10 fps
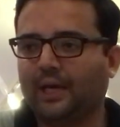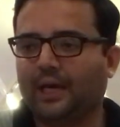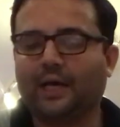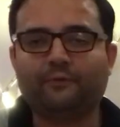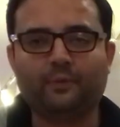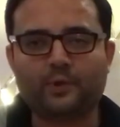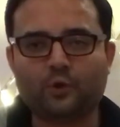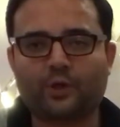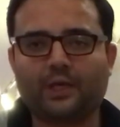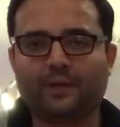and we'll be
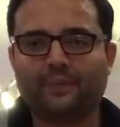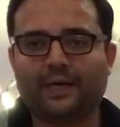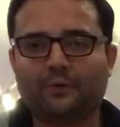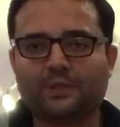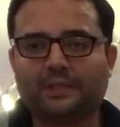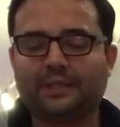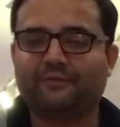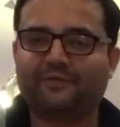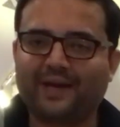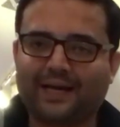talking about the
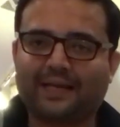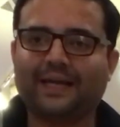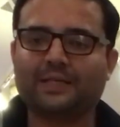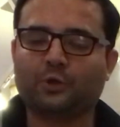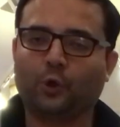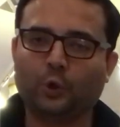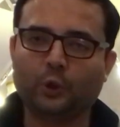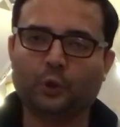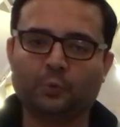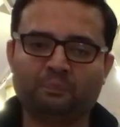fact that
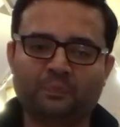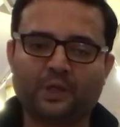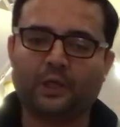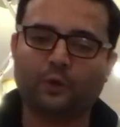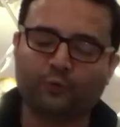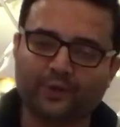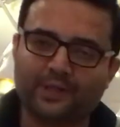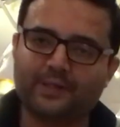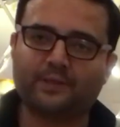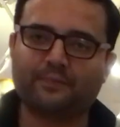although
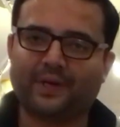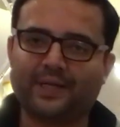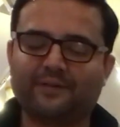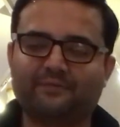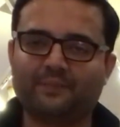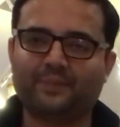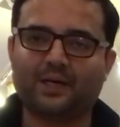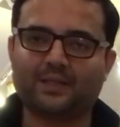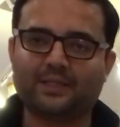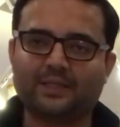colonialism might have
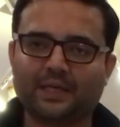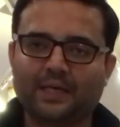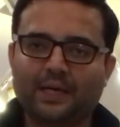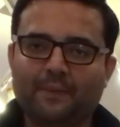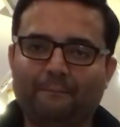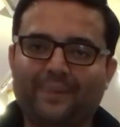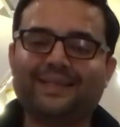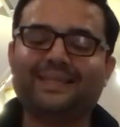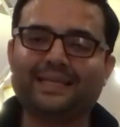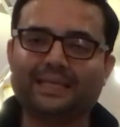departed,
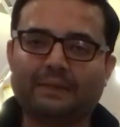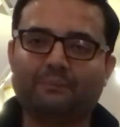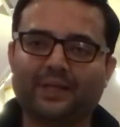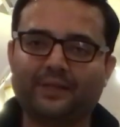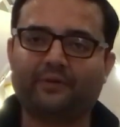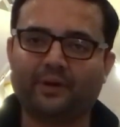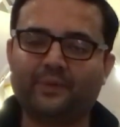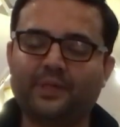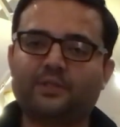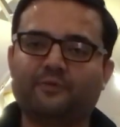but the
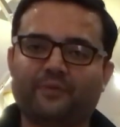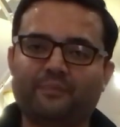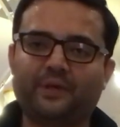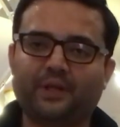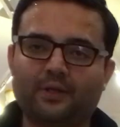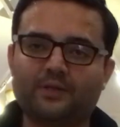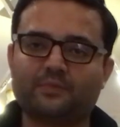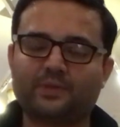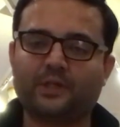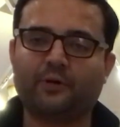remnants of
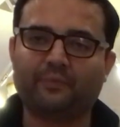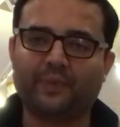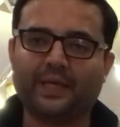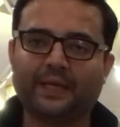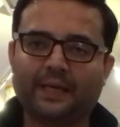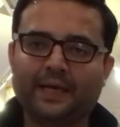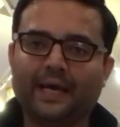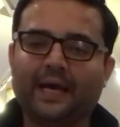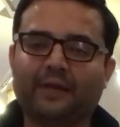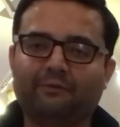imperialism still remain,
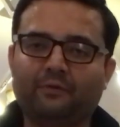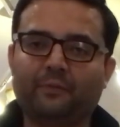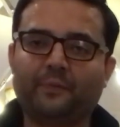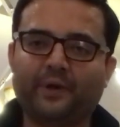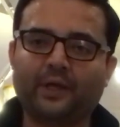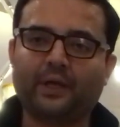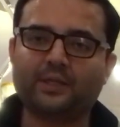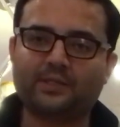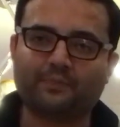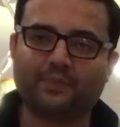and we will be bringing
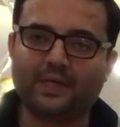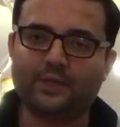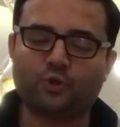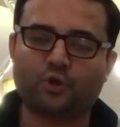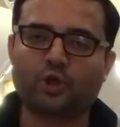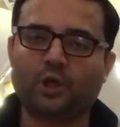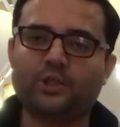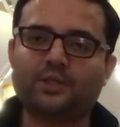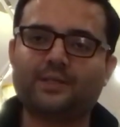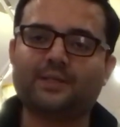in some key
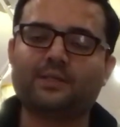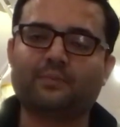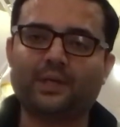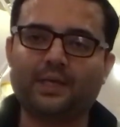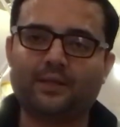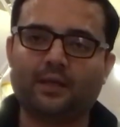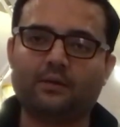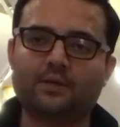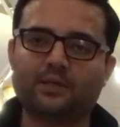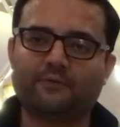sociologists and some key
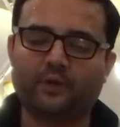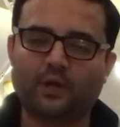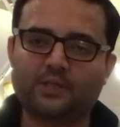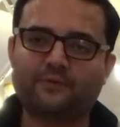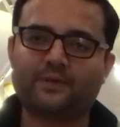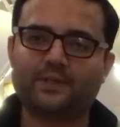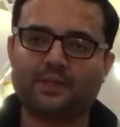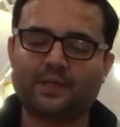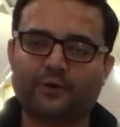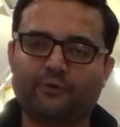thinkers and philosophers
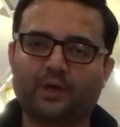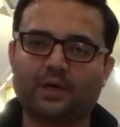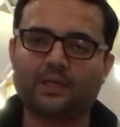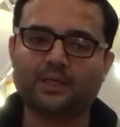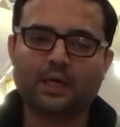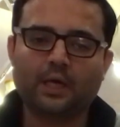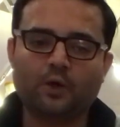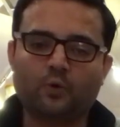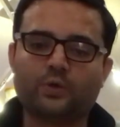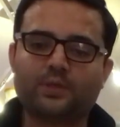in that regard
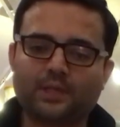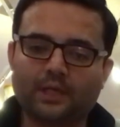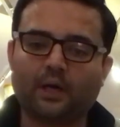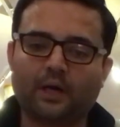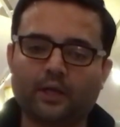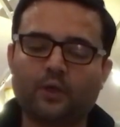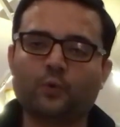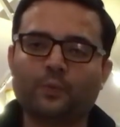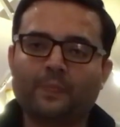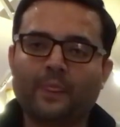who still
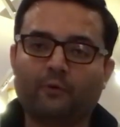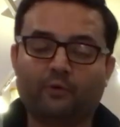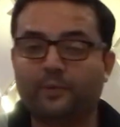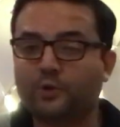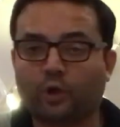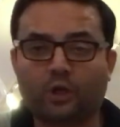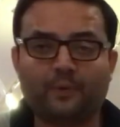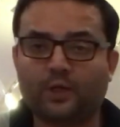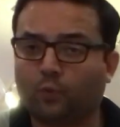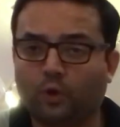argue. We'll be talking
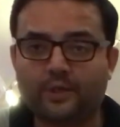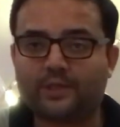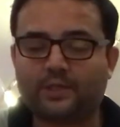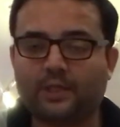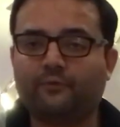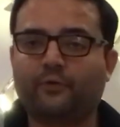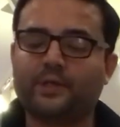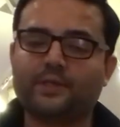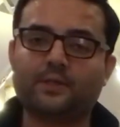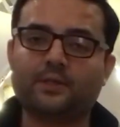about Wallerstein, for
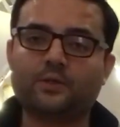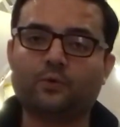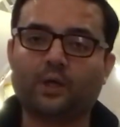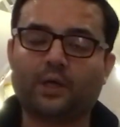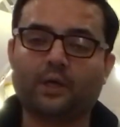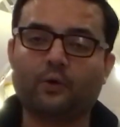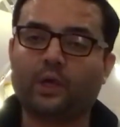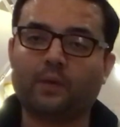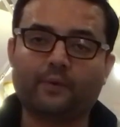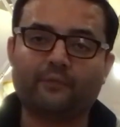instance, who
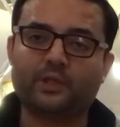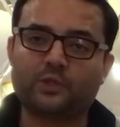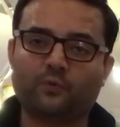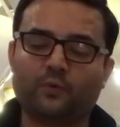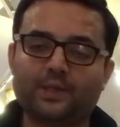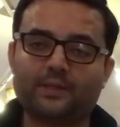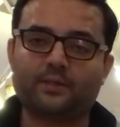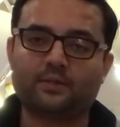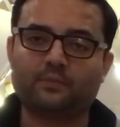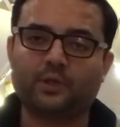came up with his world
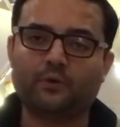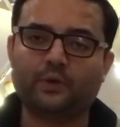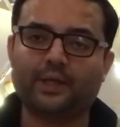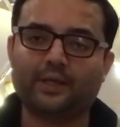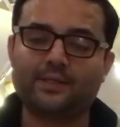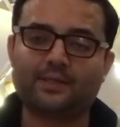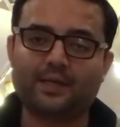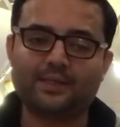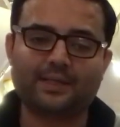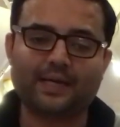system theory, and he
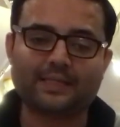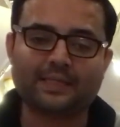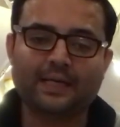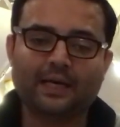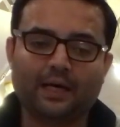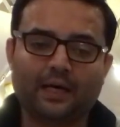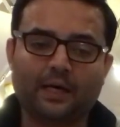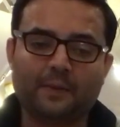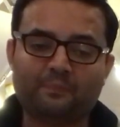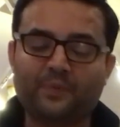says that
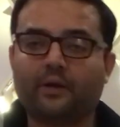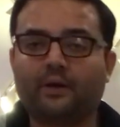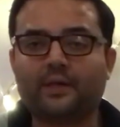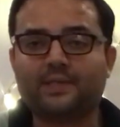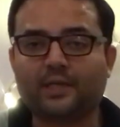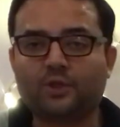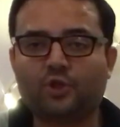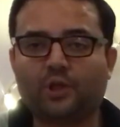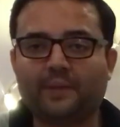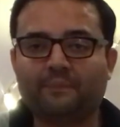there are
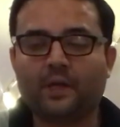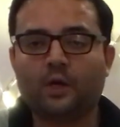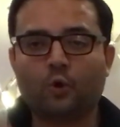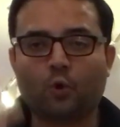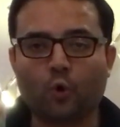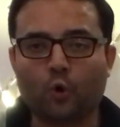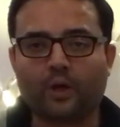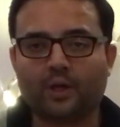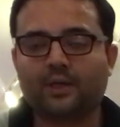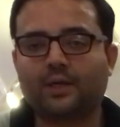essentially
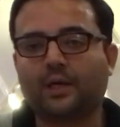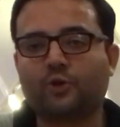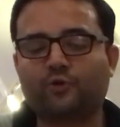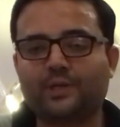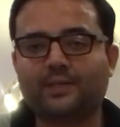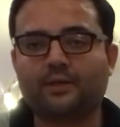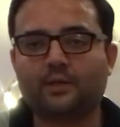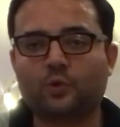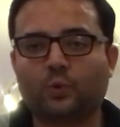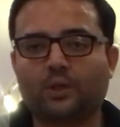core countries in
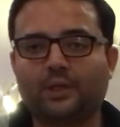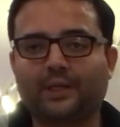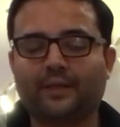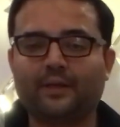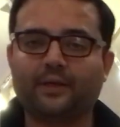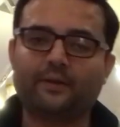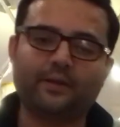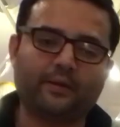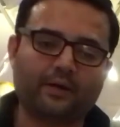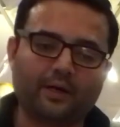this world, and then
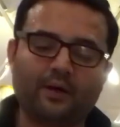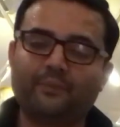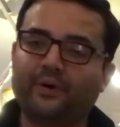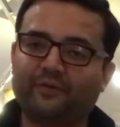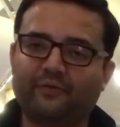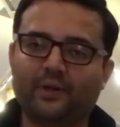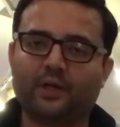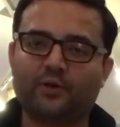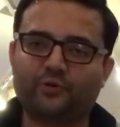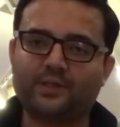there are peripheral
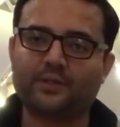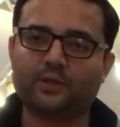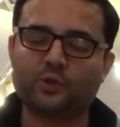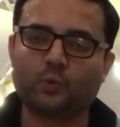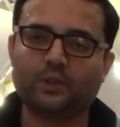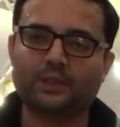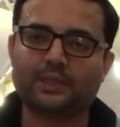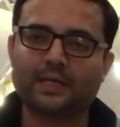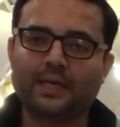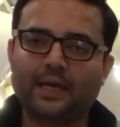countries in this
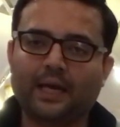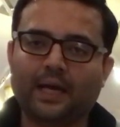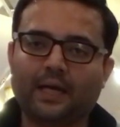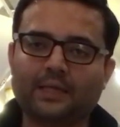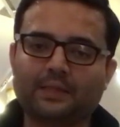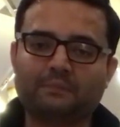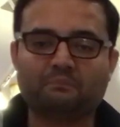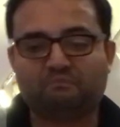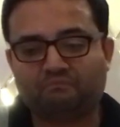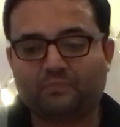world, and
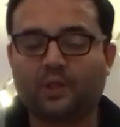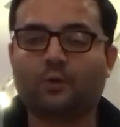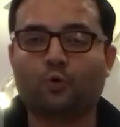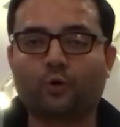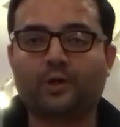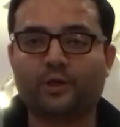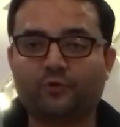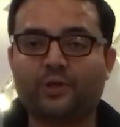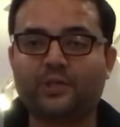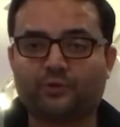the core
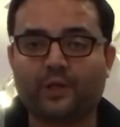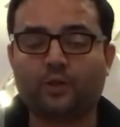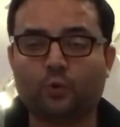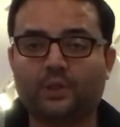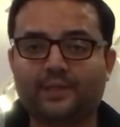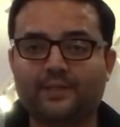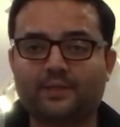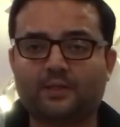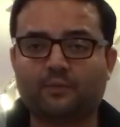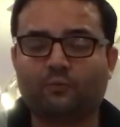countries run the world
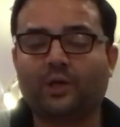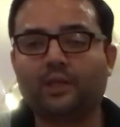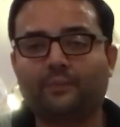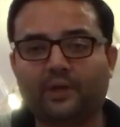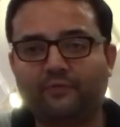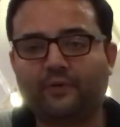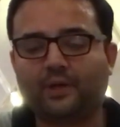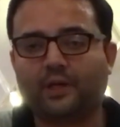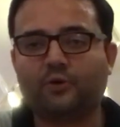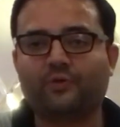system, while the peripheral
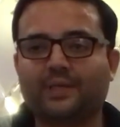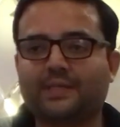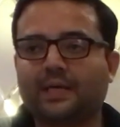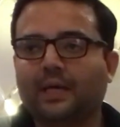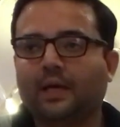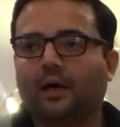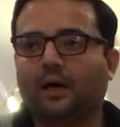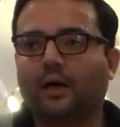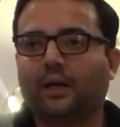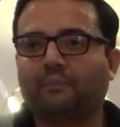countries
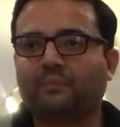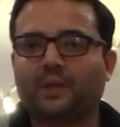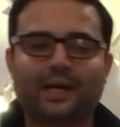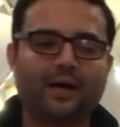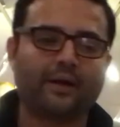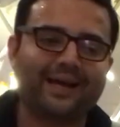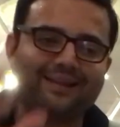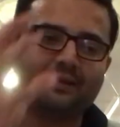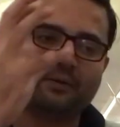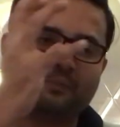are
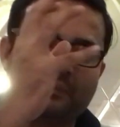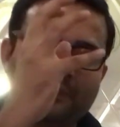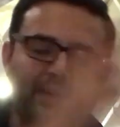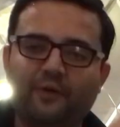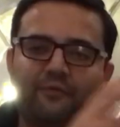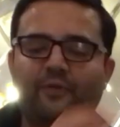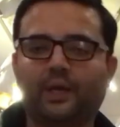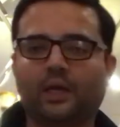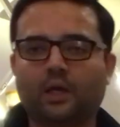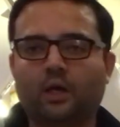at the
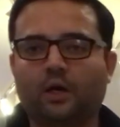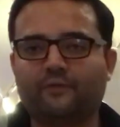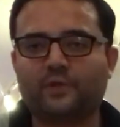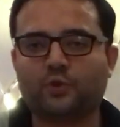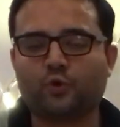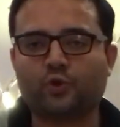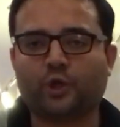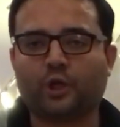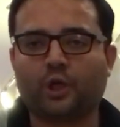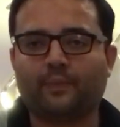periphery of the
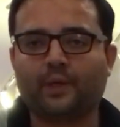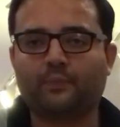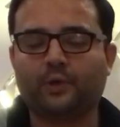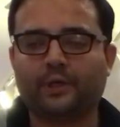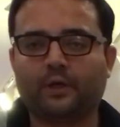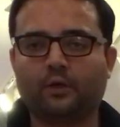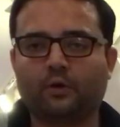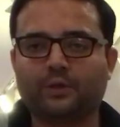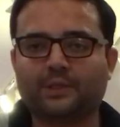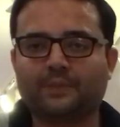socio-economic political
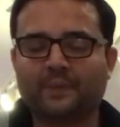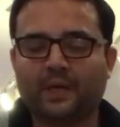order.